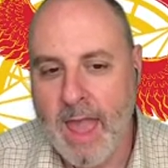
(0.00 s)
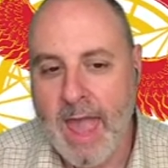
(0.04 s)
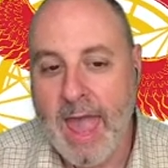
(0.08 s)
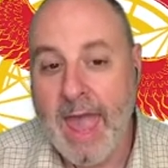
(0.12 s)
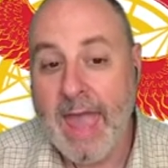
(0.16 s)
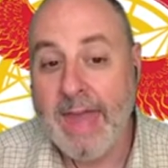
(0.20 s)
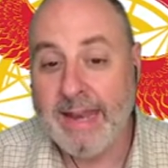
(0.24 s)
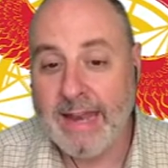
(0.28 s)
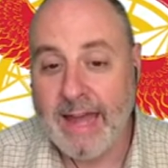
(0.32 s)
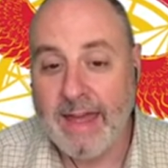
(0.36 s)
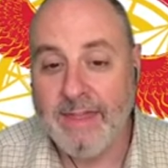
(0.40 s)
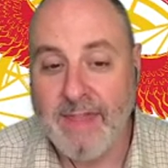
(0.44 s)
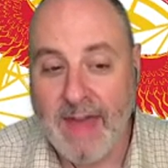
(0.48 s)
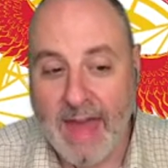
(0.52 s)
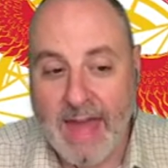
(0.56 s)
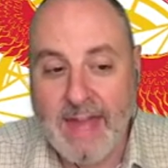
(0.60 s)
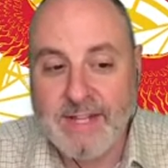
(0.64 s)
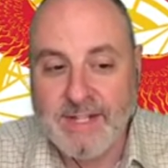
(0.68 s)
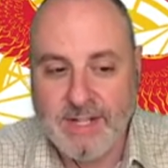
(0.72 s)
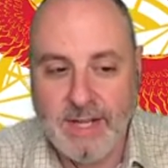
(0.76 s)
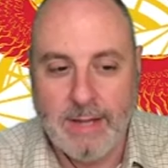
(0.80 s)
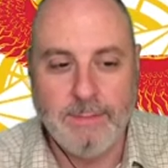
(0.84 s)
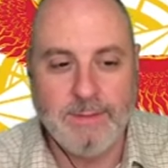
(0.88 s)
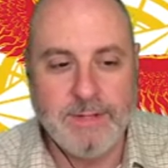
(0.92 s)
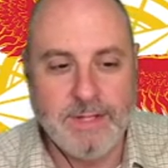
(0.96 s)
and that
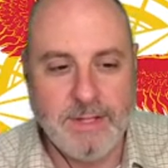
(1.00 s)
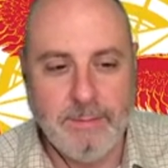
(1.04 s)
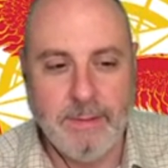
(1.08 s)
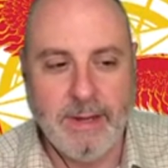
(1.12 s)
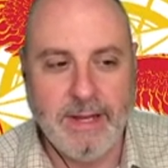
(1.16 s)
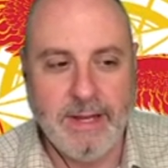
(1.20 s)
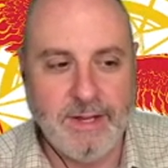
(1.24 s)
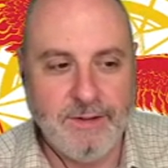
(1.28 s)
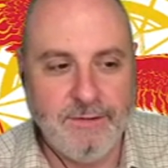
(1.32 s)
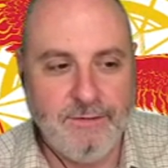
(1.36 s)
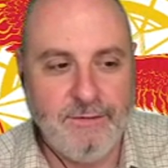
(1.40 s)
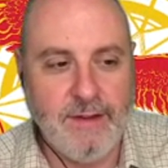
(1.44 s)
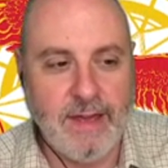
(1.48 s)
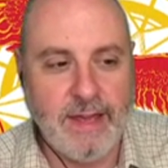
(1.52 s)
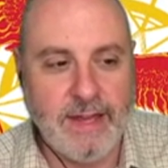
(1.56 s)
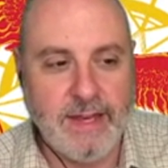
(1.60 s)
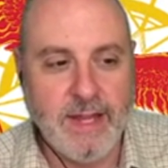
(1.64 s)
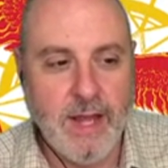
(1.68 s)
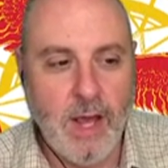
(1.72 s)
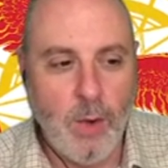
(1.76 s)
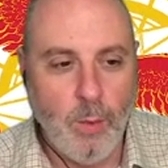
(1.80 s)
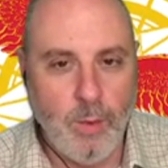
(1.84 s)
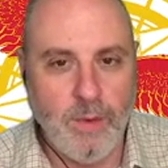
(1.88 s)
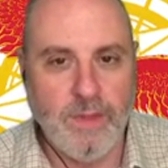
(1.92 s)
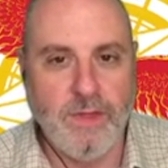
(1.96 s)
seems to me to fit
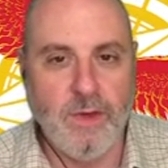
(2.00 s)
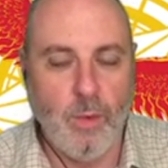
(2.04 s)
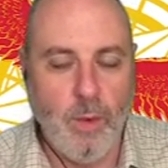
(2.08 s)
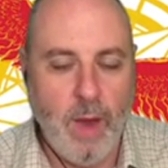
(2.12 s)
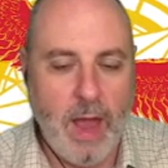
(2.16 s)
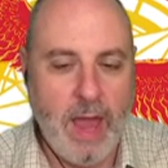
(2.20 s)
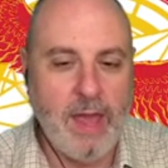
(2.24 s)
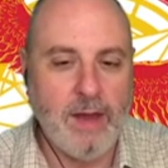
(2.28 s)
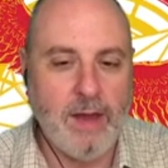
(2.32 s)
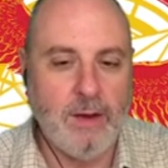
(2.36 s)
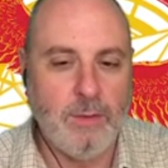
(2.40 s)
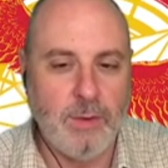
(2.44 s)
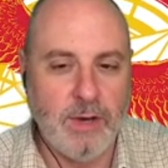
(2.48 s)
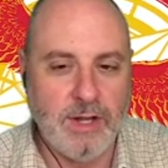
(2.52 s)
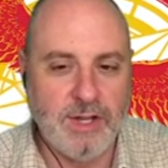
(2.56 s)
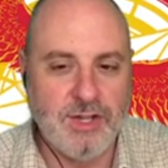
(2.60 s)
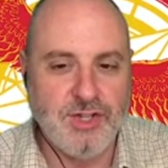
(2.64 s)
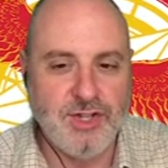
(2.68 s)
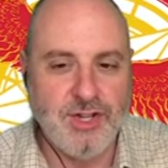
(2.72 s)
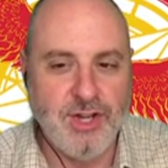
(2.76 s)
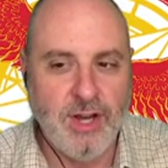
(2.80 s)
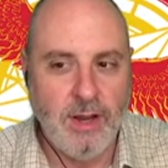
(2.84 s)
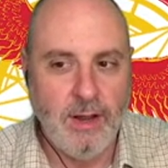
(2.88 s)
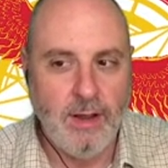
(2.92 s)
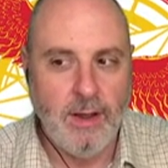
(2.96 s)
with the way in
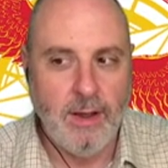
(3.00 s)
which